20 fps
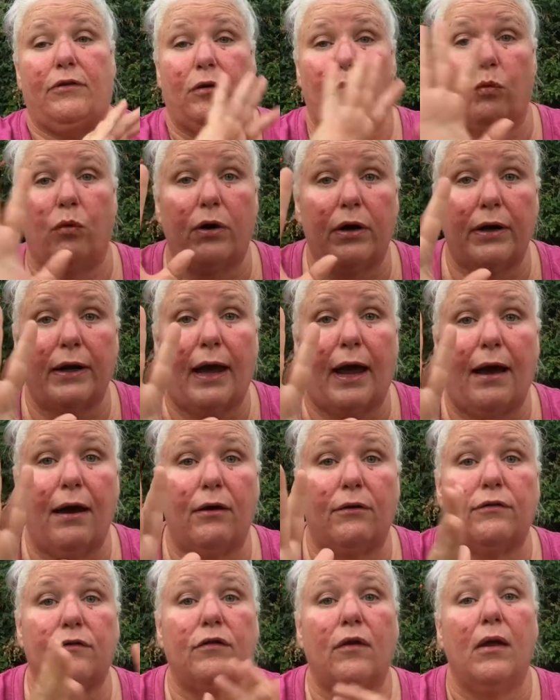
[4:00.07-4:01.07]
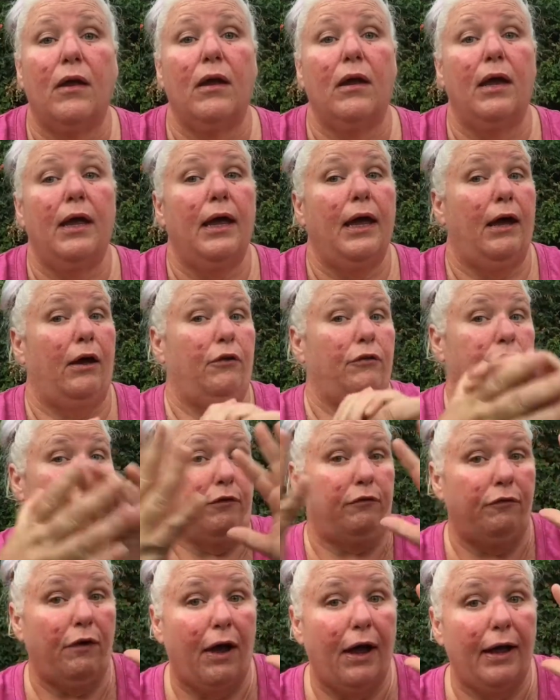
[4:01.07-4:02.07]
workouts, health
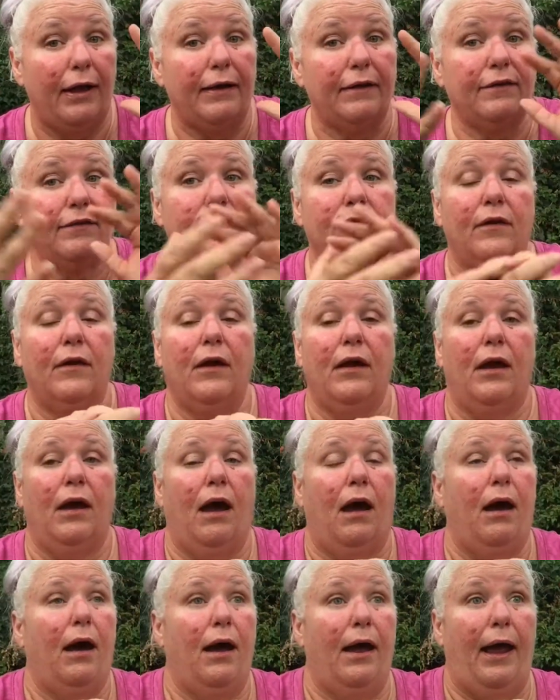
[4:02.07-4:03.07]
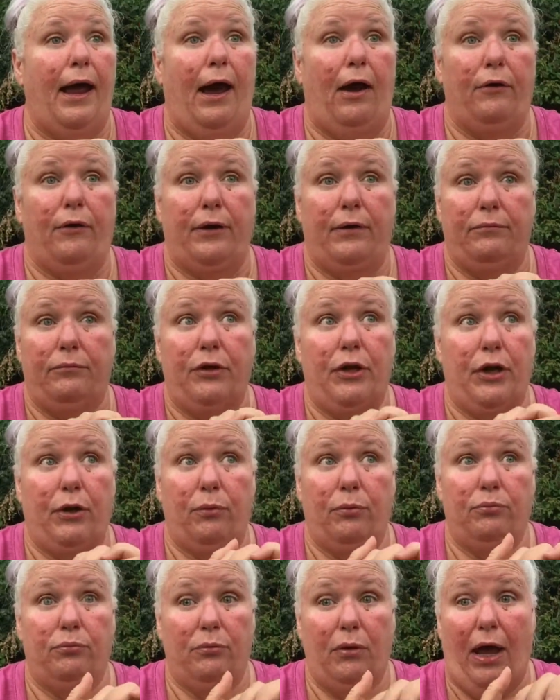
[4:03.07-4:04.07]
advice, how to, you
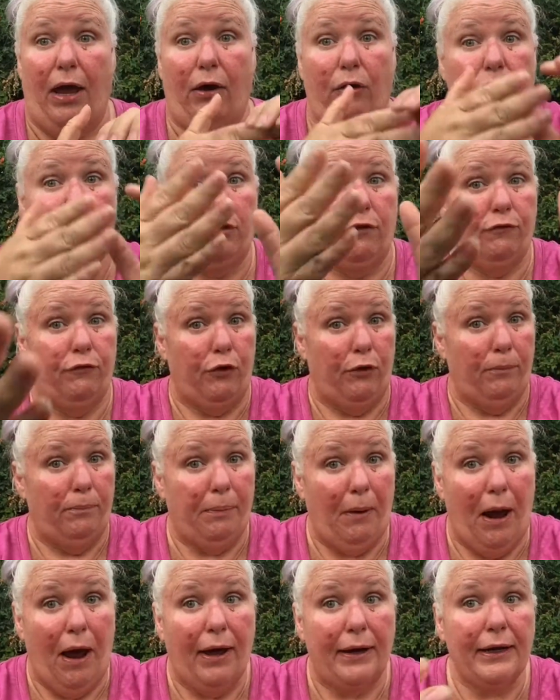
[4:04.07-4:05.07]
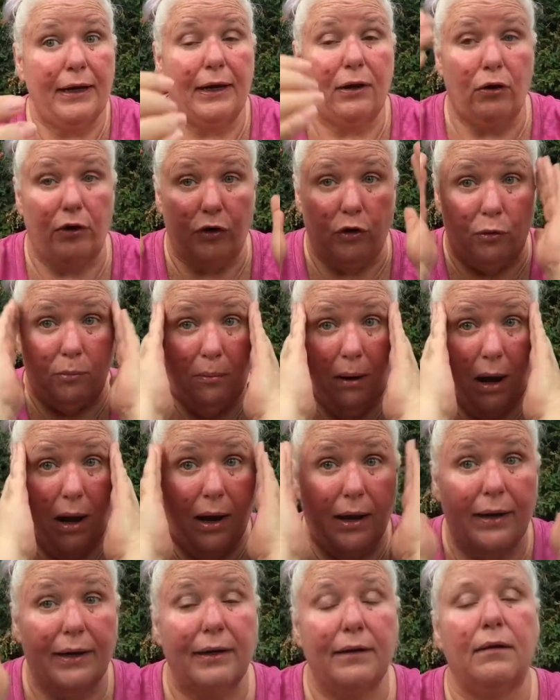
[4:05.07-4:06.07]
know, health of your body and your
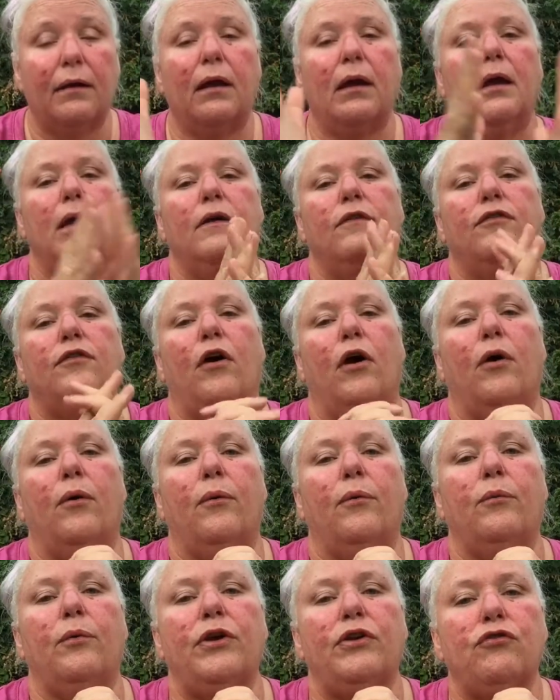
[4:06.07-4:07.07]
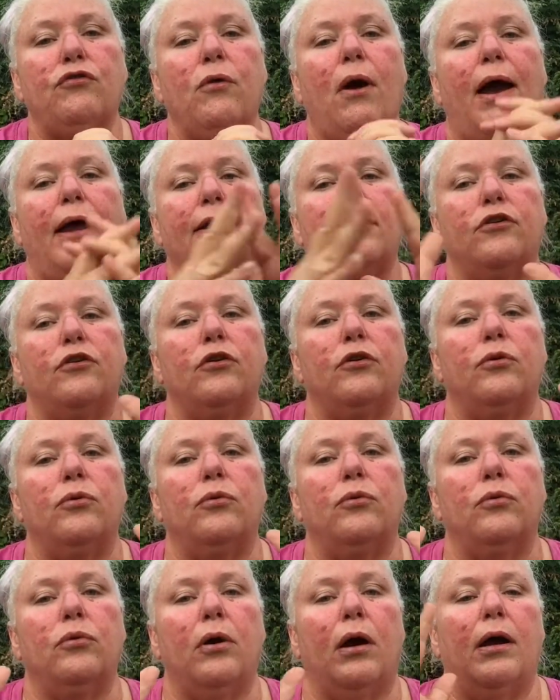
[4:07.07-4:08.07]
mind. So we try to
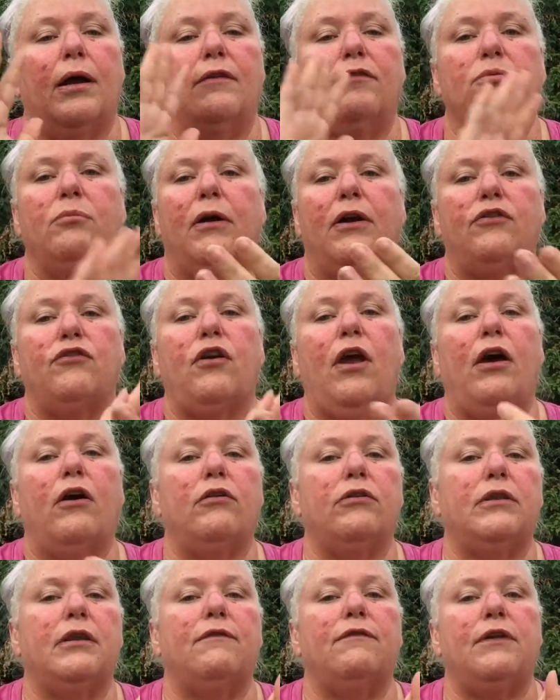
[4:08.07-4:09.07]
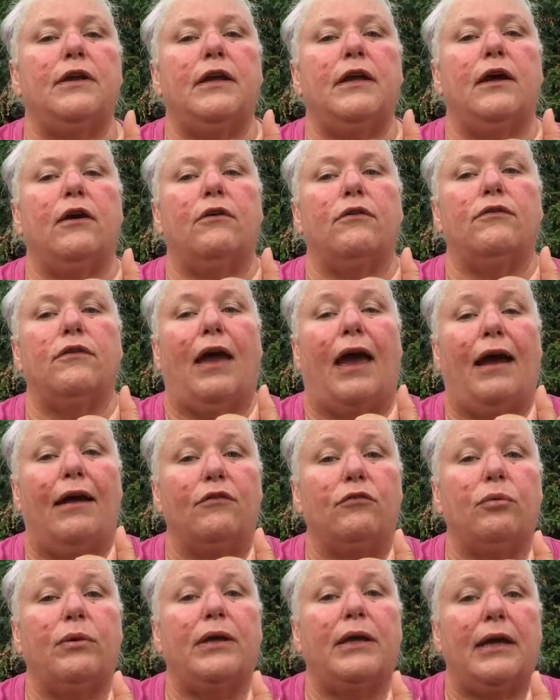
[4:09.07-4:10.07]
do as much healthy videos
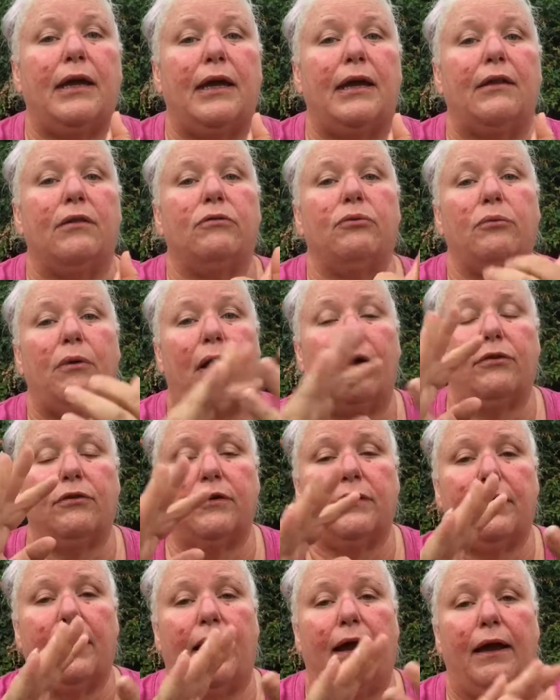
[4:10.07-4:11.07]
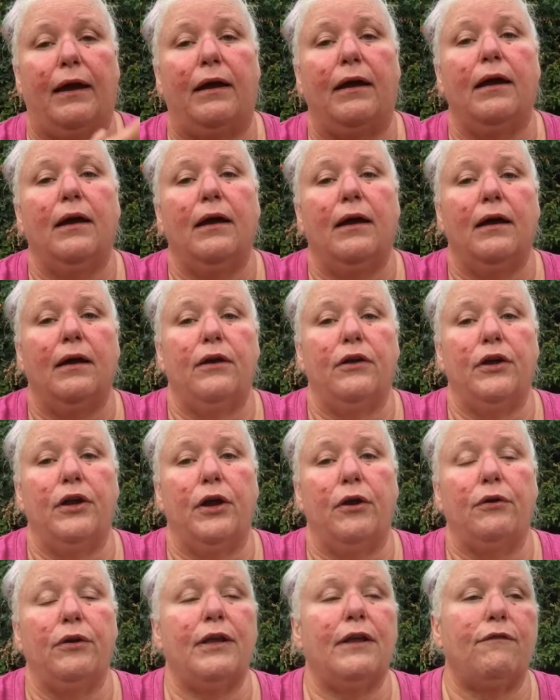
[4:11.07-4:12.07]
as we can throughout the day, you
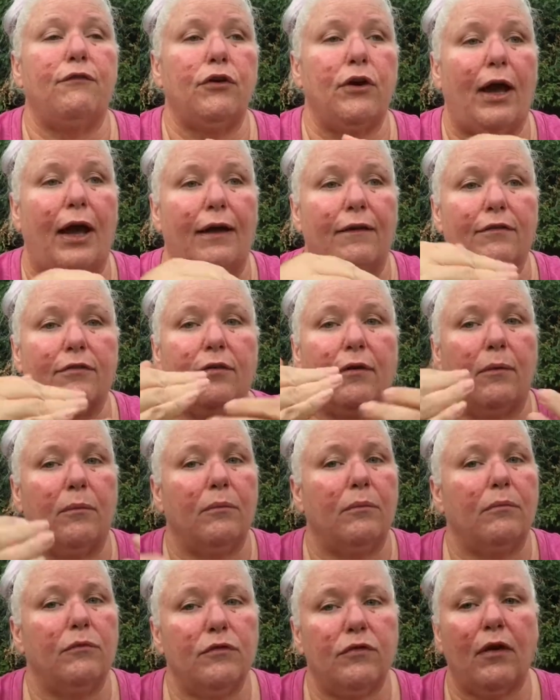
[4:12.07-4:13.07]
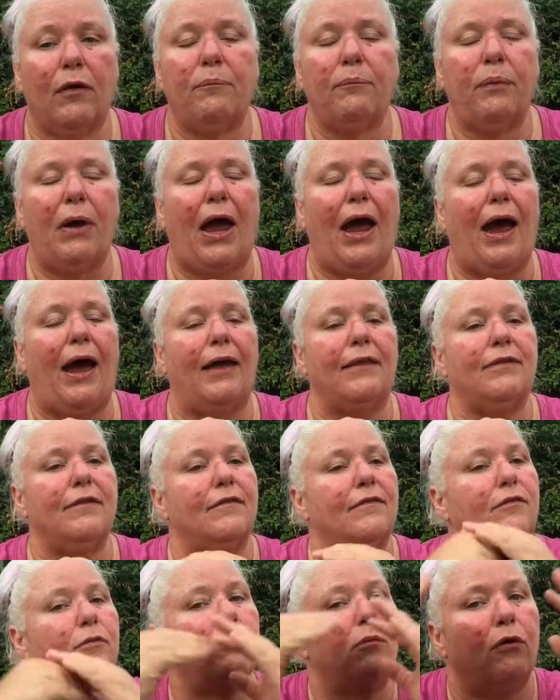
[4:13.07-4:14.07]
know, to give you guys some path
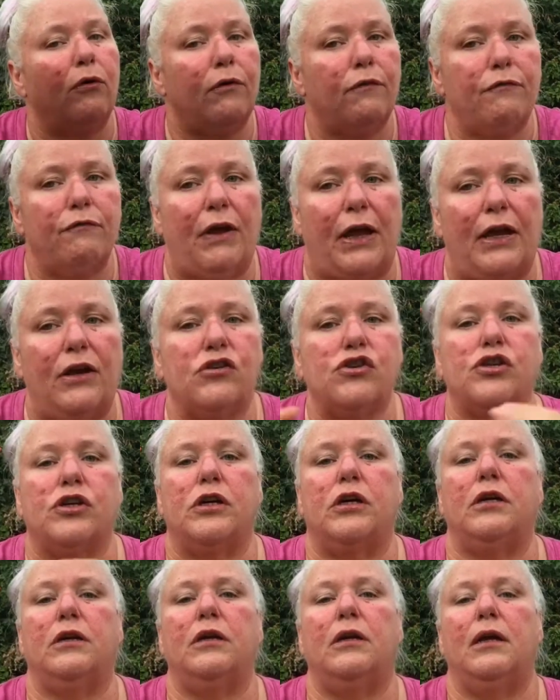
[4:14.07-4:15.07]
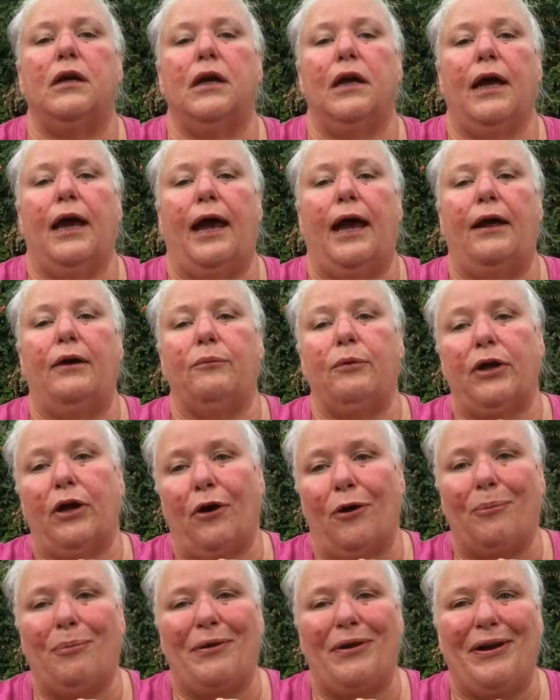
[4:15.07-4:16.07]
and some motivation, and we
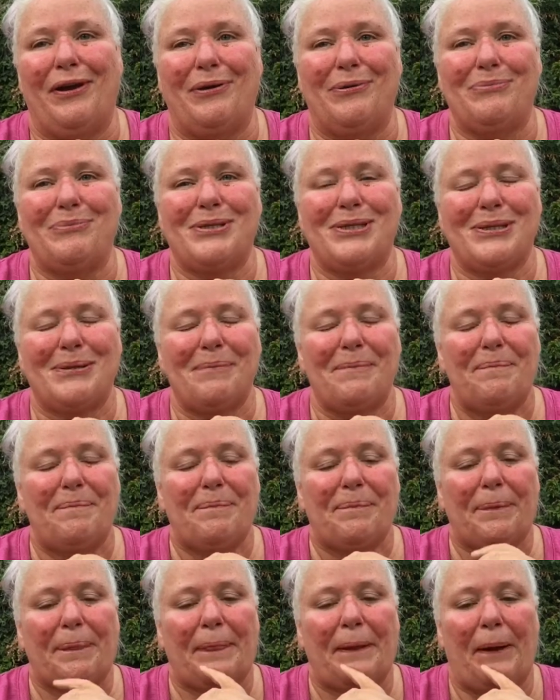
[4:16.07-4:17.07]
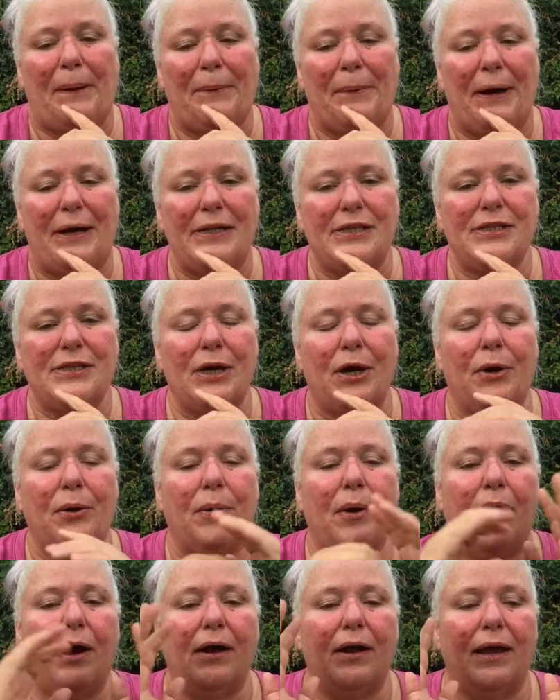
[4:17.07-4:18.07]
hope it helps. All right,
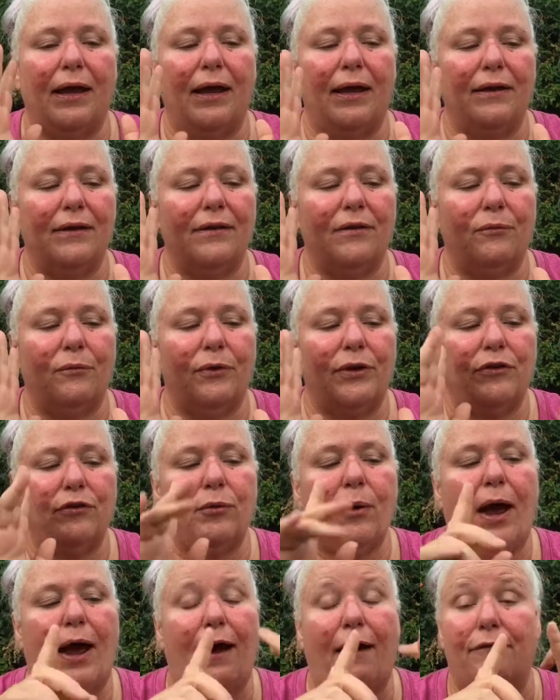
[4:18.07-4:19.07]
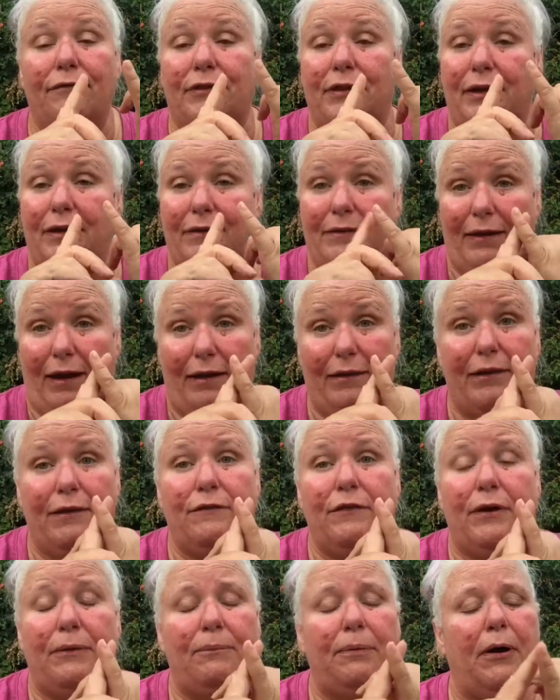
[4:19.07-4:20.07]
so we do have the daily
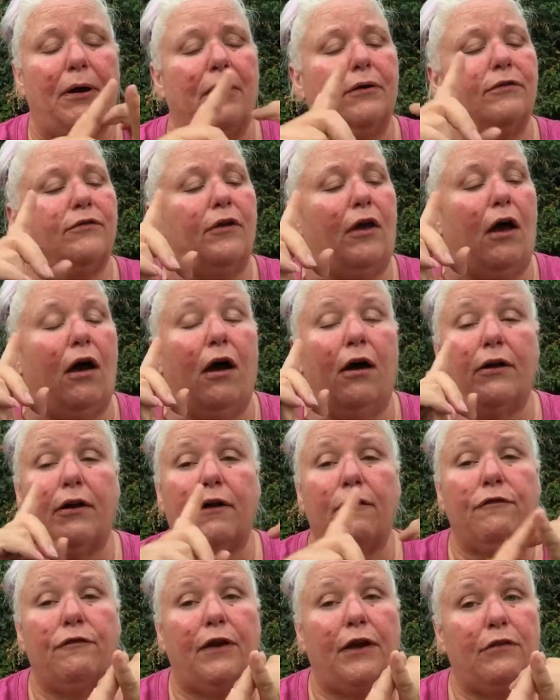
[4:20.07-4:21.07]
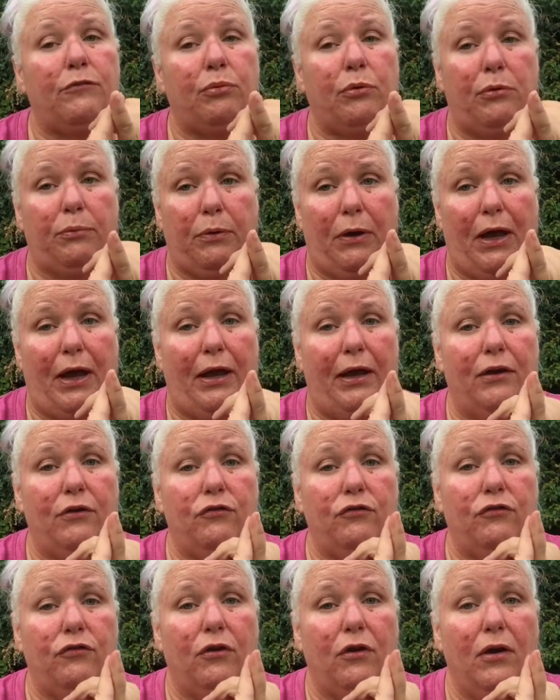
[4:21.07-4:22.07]
event posts on our Facebook
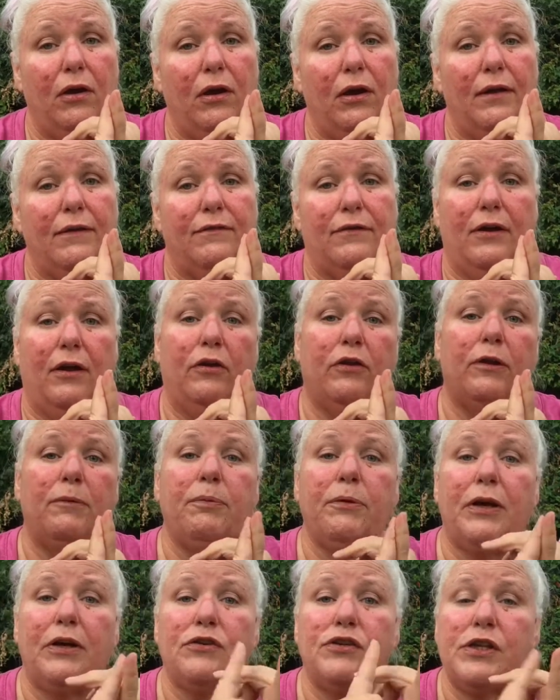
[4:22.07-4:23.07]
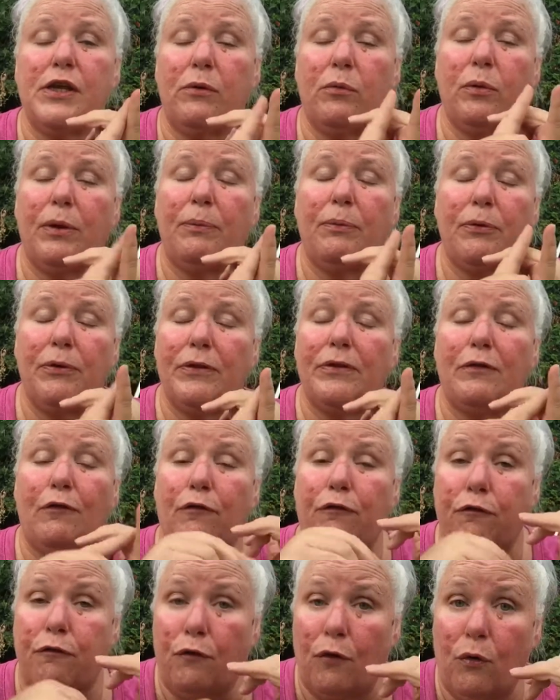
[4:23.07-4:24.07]
page. It's the only place that we print the
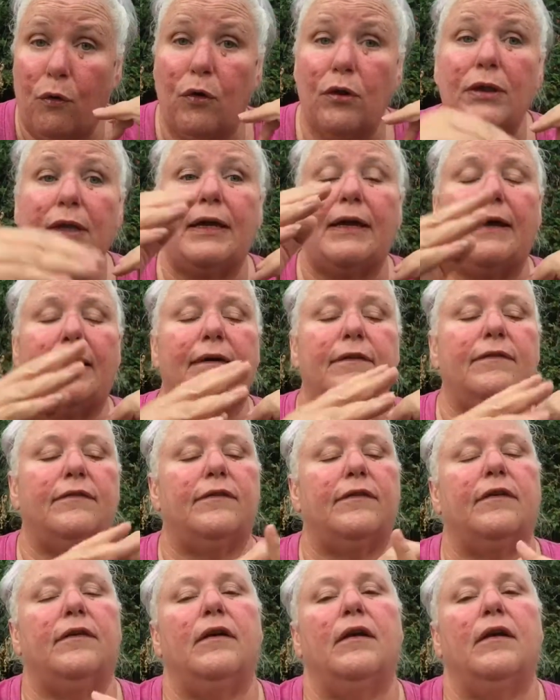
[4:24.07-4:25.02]
full list.